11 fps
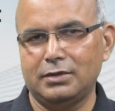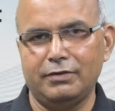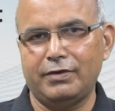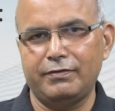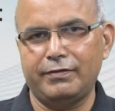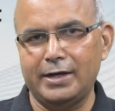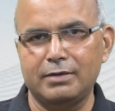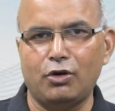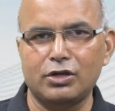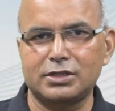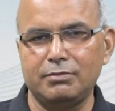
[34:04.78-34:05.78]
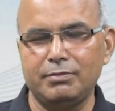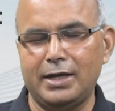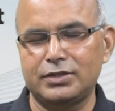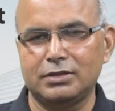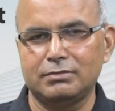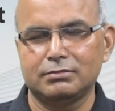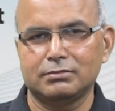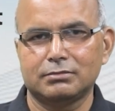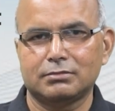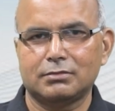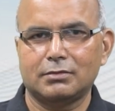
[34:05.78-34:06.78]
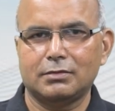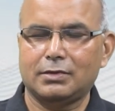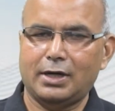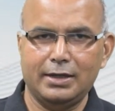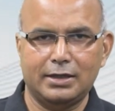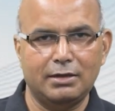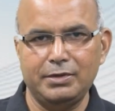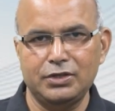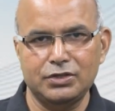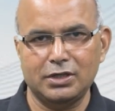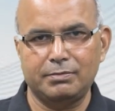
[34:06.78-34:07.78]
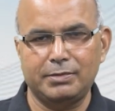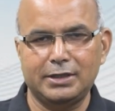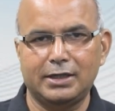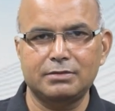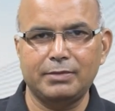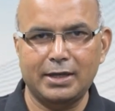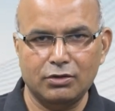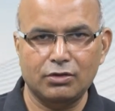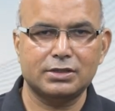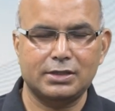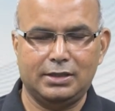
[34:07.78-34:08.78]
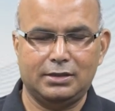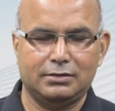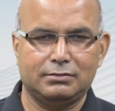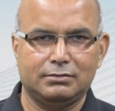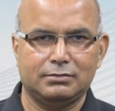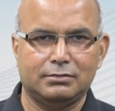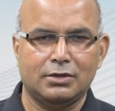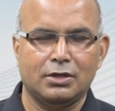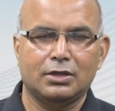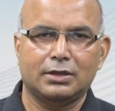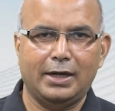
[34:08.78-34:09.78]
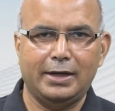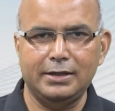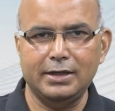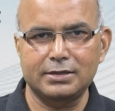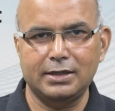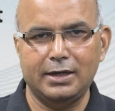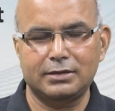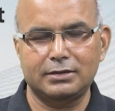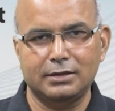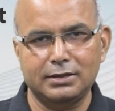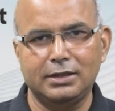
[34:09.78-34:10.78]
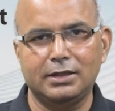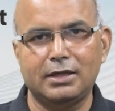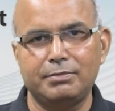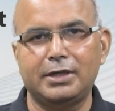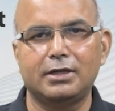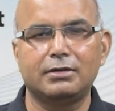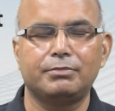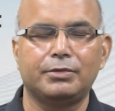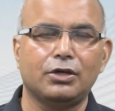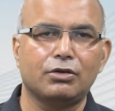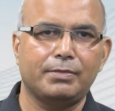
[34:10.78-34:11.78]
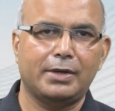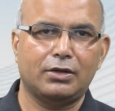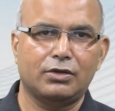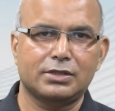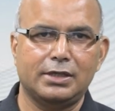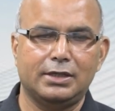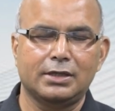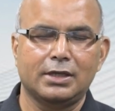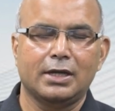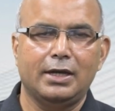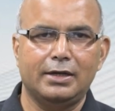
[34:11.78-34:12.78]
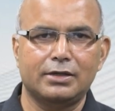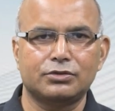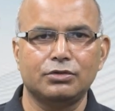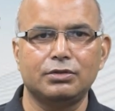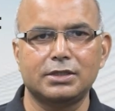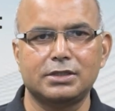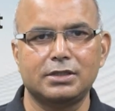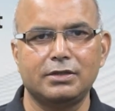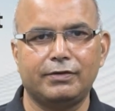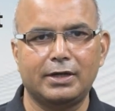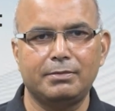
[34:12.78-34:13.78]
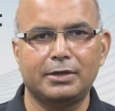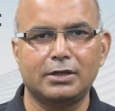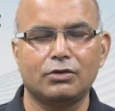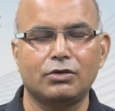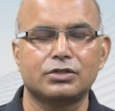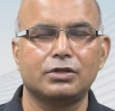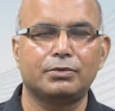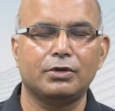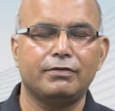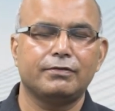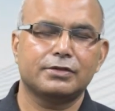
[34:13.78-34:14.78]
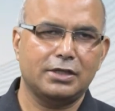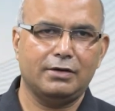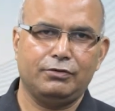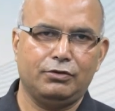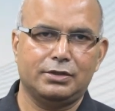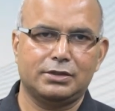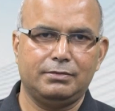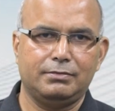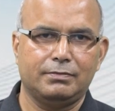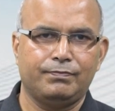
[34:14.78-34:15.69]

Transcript: if I fight a boxing match, I can be injured, but that is my consent. The idea is that nothing can be done without my consent. And so this is the fundamental concept of self-ownership.